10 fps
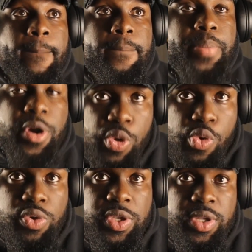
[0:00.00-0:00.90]

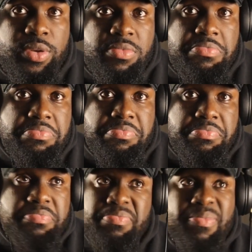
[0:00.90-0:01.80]
produced.
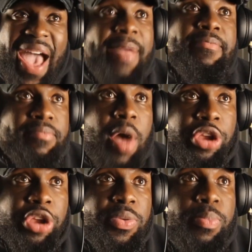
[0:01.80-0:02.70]
I'm
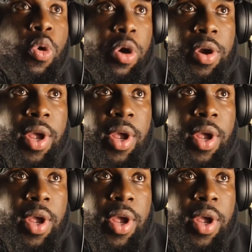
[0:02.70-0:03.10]
arguing more.